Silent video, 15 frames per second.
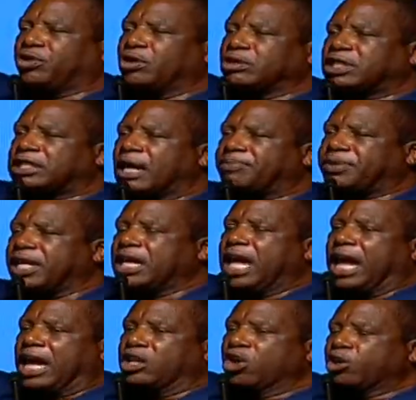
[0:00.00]
through something
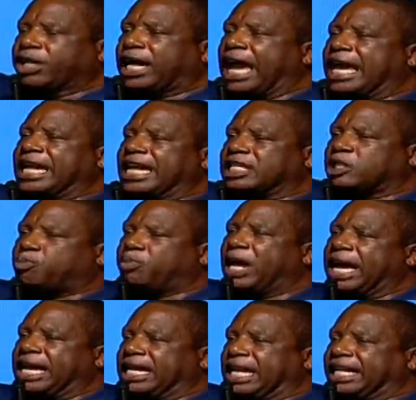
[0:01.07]
and you can't
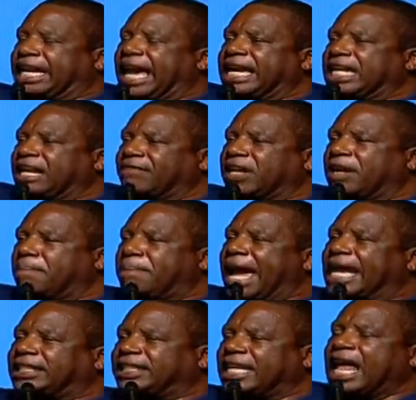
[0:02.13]
explain and can't even
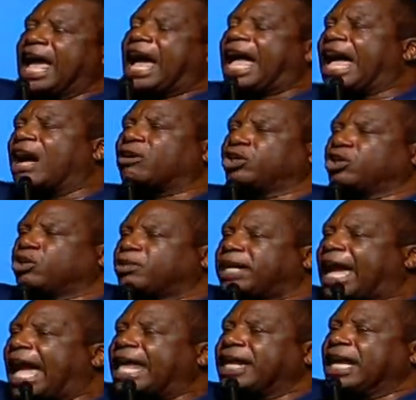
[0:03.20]
imagine how you
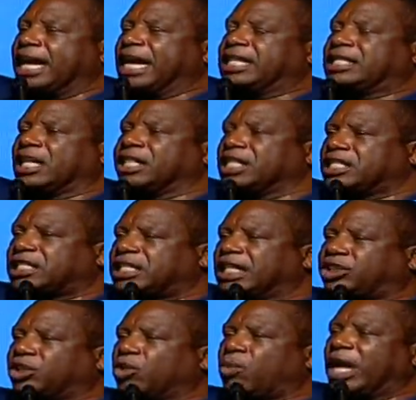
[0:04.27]
got into the
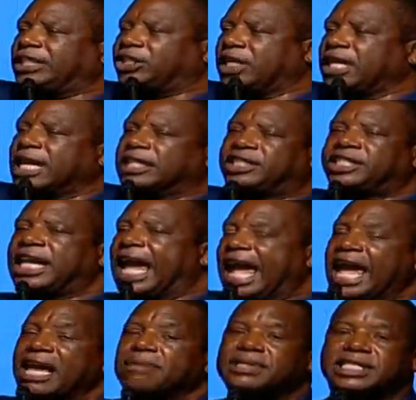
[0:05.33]
situation,
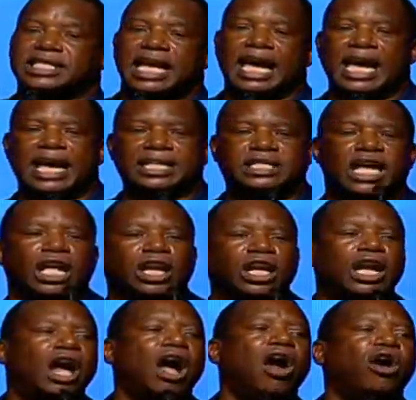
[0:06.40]
James says,
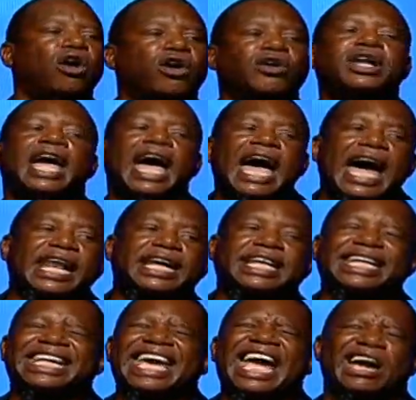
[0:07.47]
learn how to
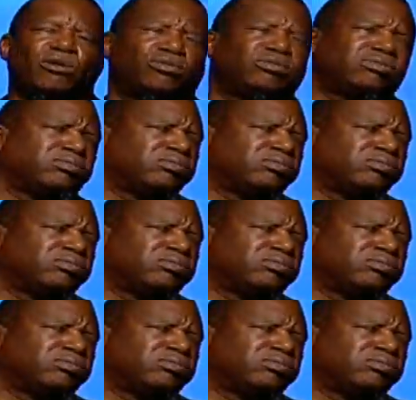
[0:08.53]
count.